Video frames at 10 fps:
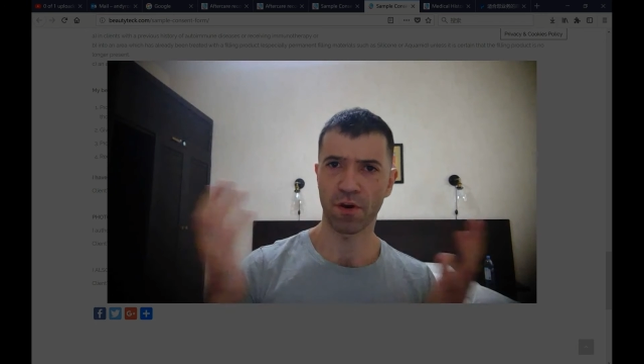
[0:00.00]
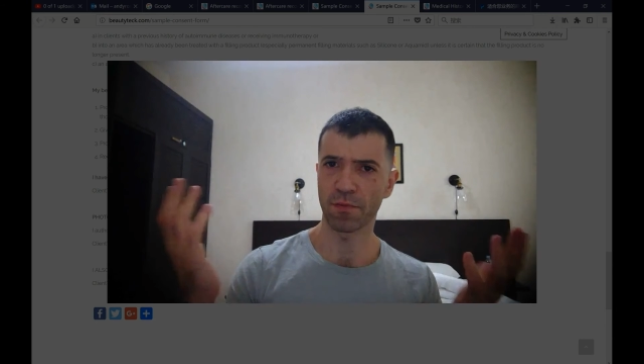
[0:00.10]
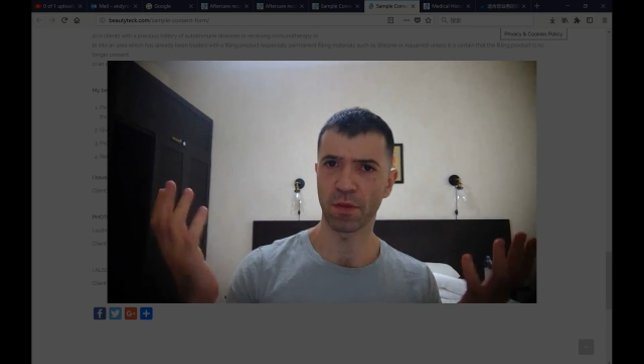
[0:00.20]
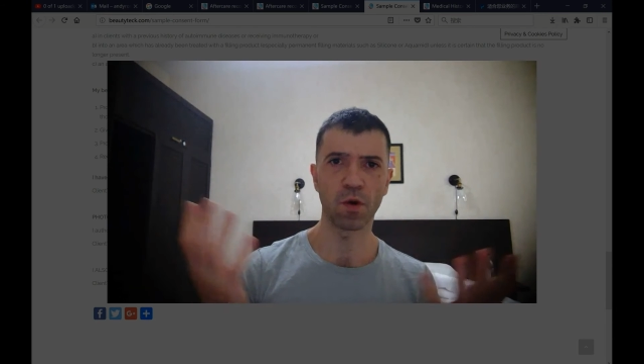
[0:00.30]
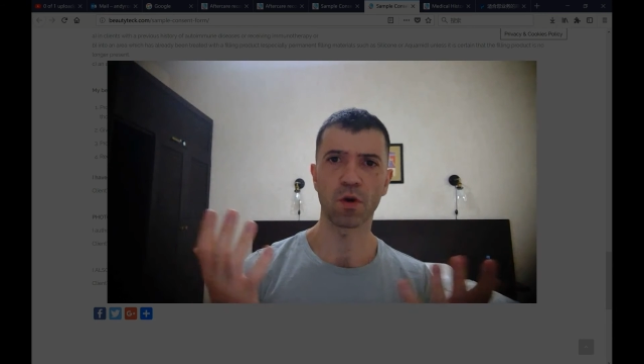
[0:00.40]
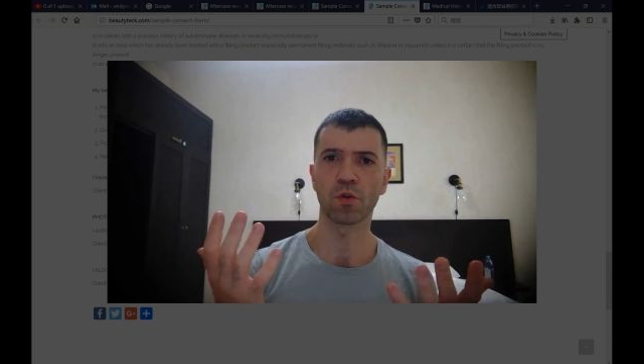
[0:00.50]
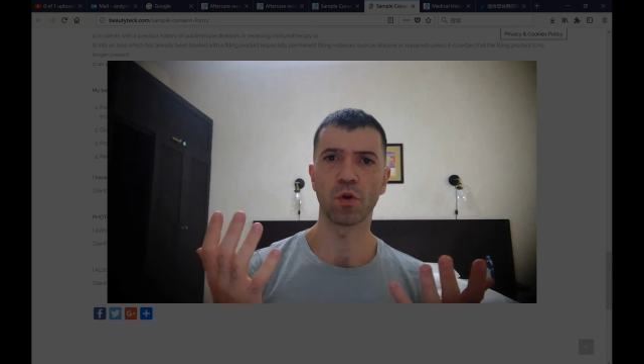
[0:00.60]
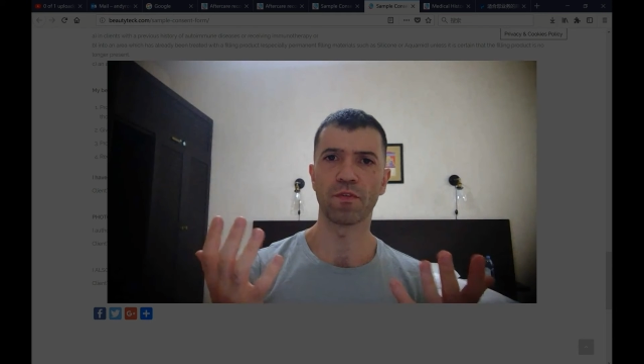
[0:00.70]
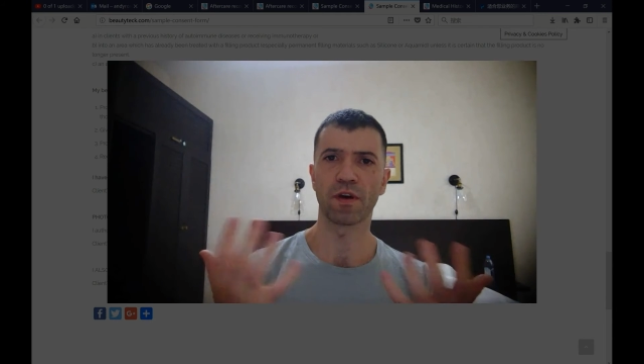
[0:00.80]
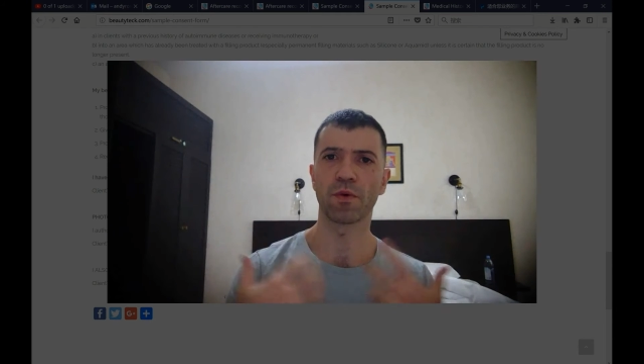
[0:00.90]
from the world
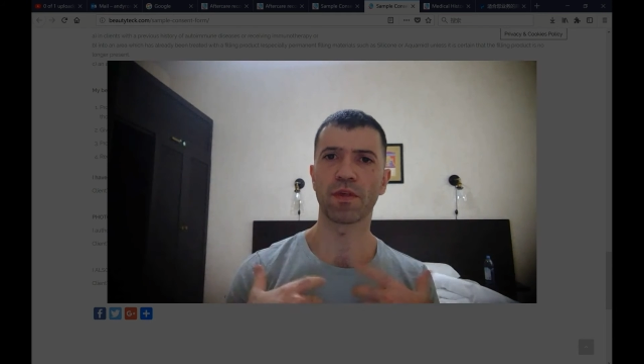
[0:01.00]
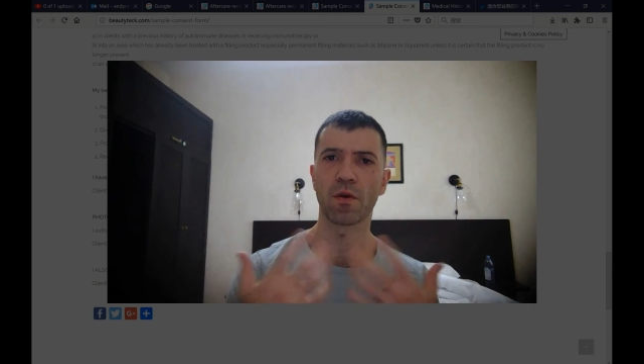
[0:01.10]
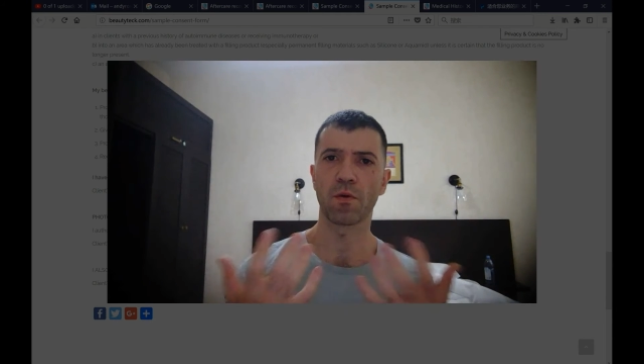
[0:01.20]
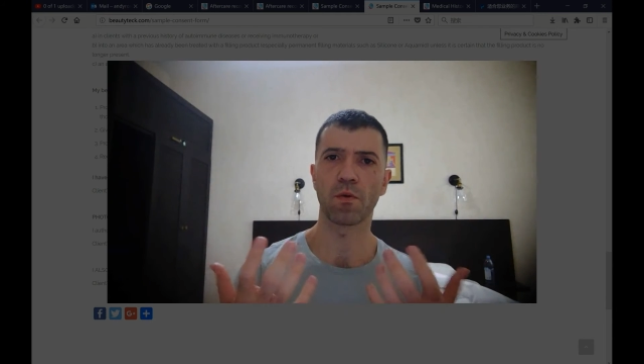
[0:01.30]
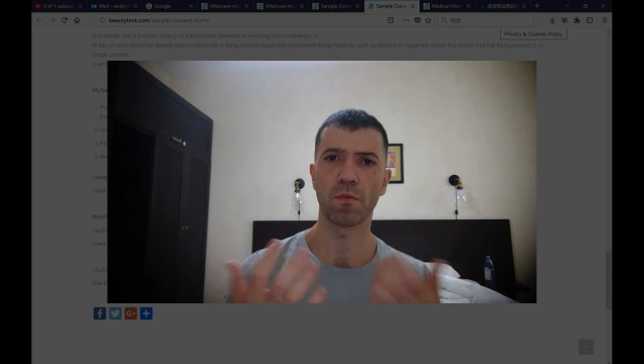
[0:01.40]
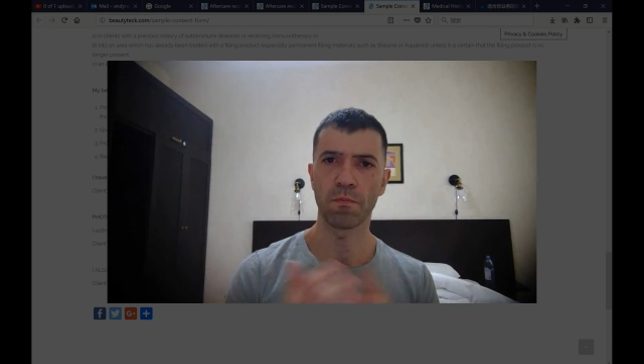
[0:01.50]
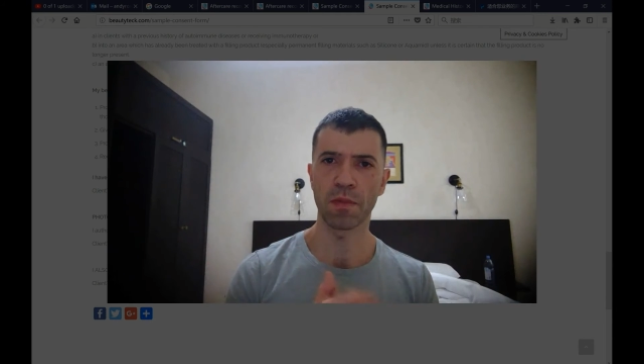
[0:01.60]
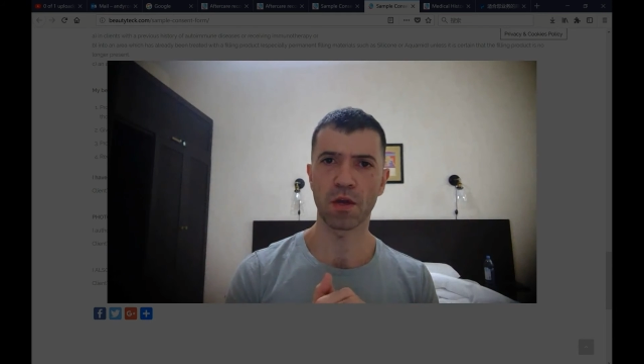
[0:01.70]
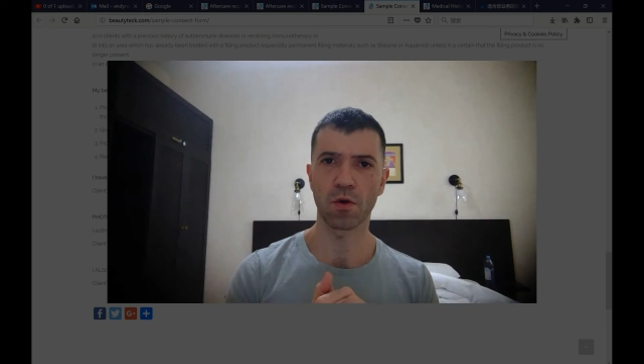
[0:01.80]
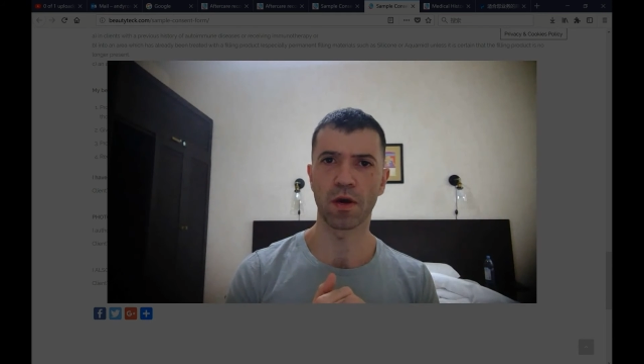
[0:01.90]
over without
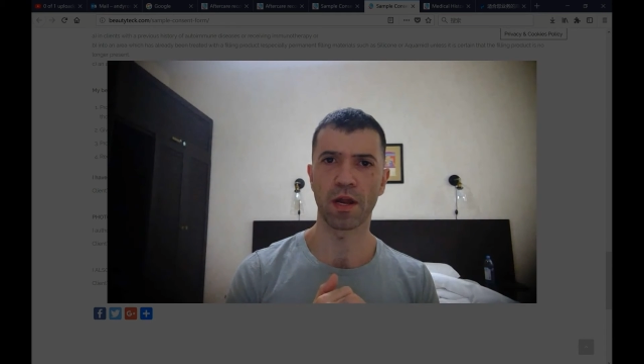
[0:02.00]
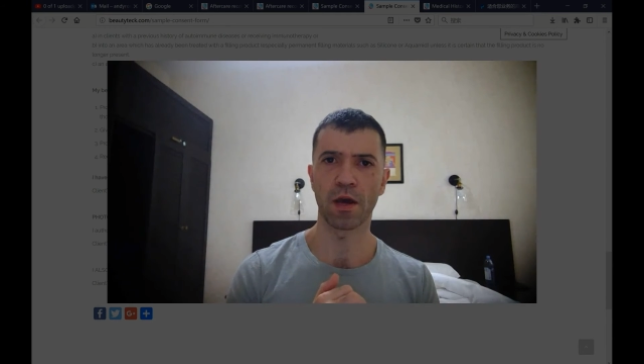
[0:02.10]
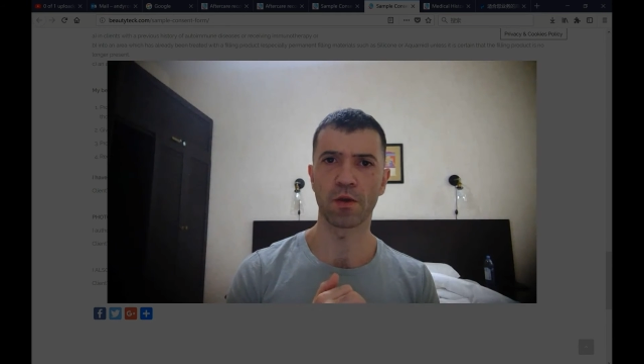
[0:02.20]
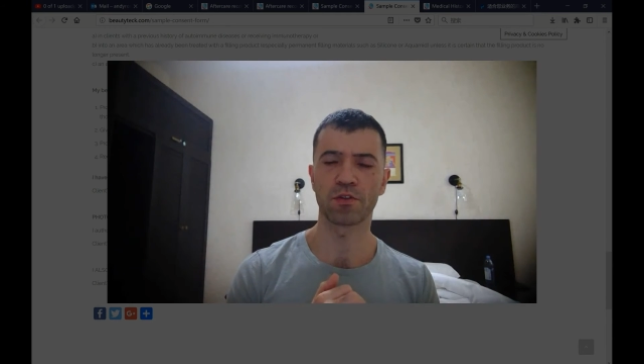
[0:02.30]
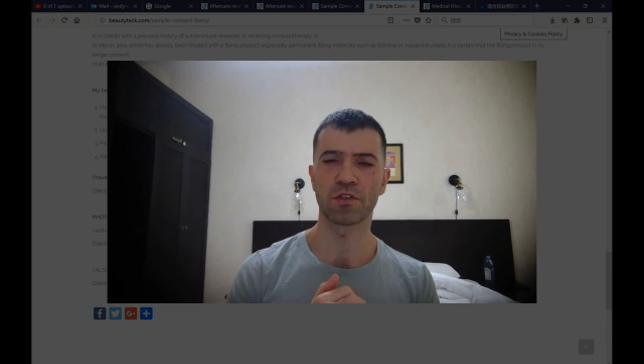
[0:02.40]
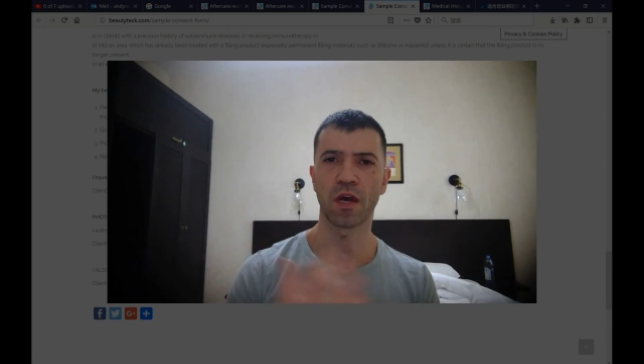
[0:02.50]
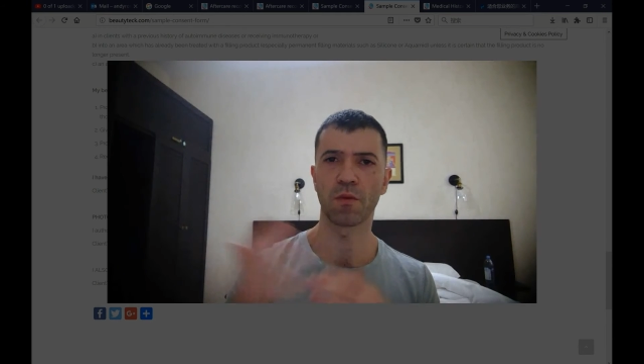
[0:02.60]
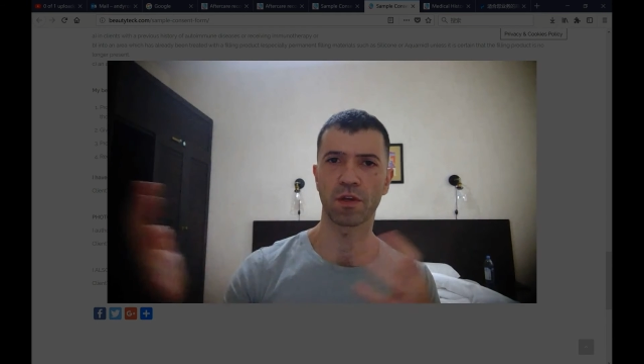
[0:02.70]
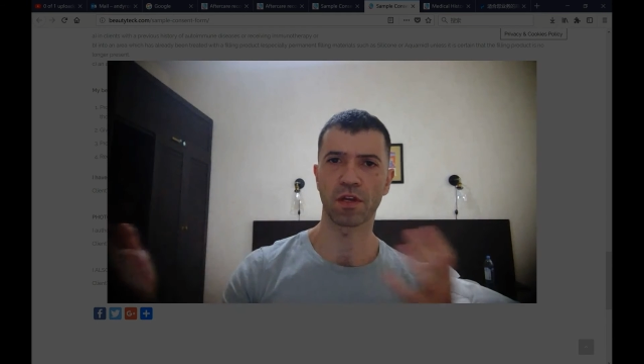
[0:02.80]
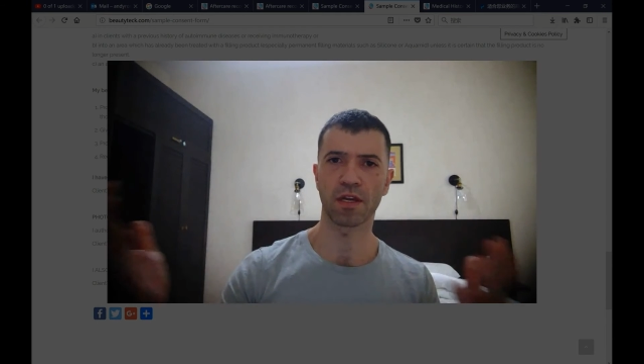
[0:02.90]
me going out,
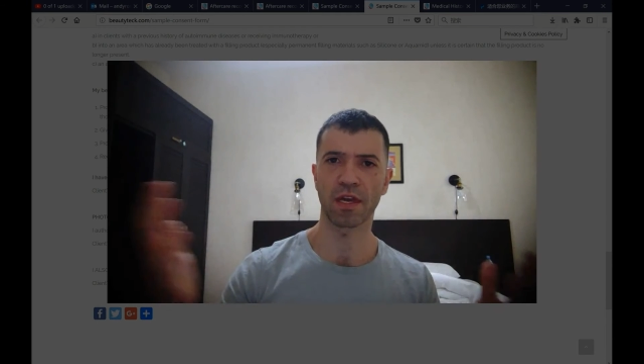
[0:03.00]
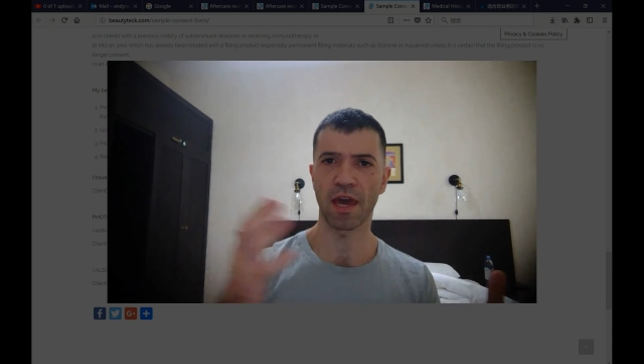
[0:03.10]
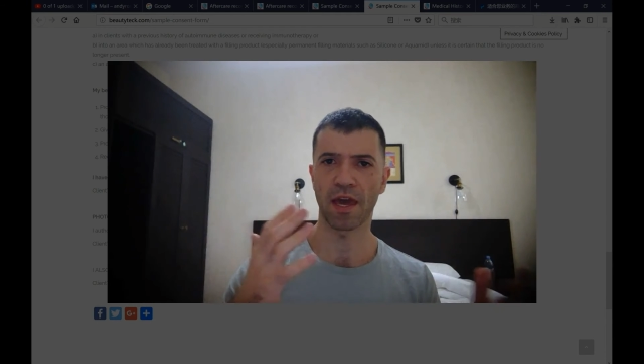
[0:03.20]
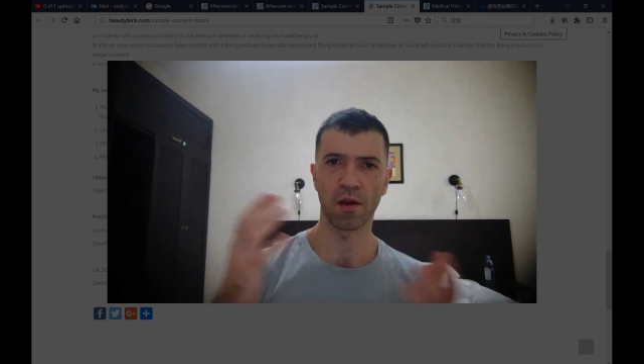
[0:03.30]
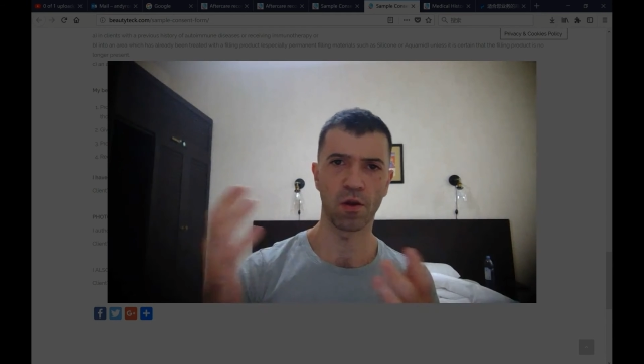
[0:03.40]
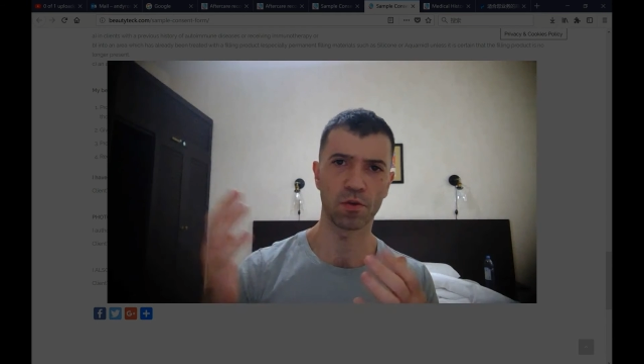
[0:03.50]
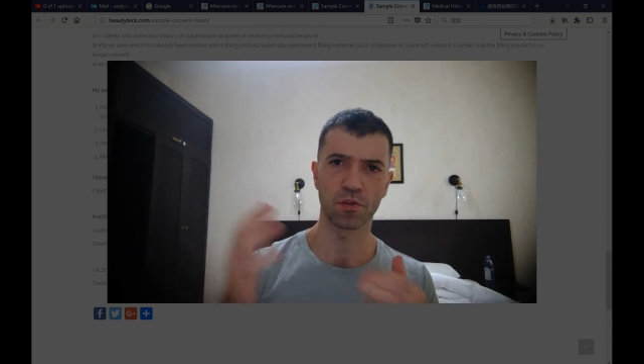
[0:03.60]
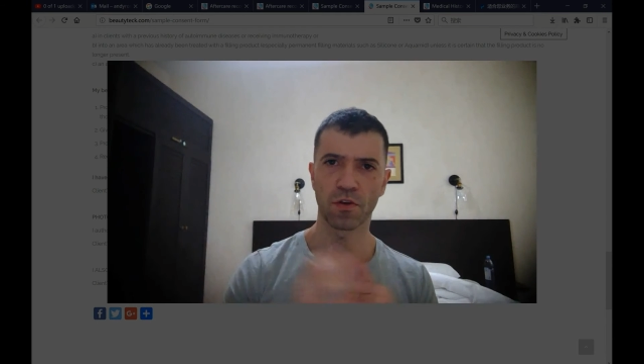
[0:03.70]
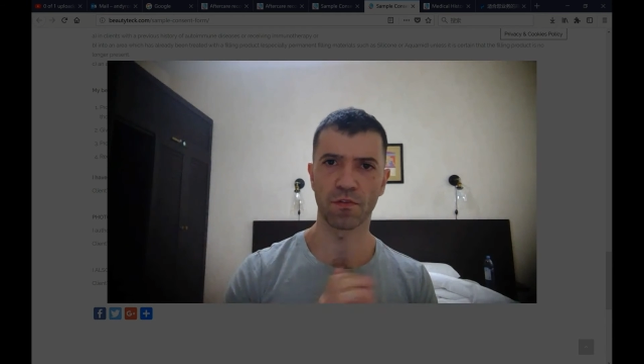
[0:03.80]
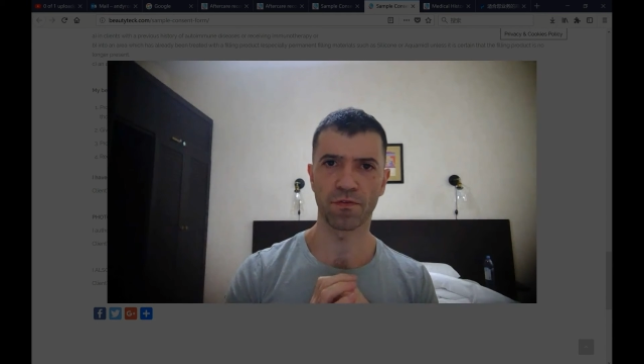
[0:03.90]
and we're going to get
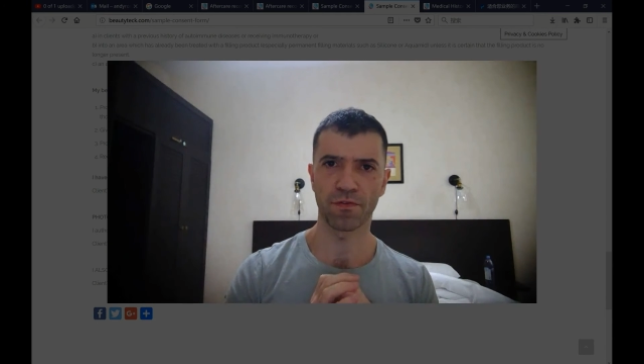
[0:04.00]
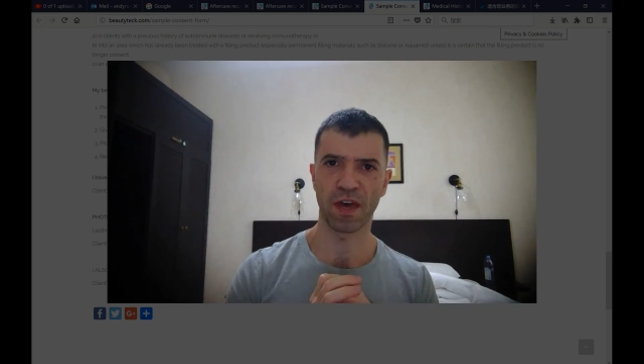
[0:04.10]
loads of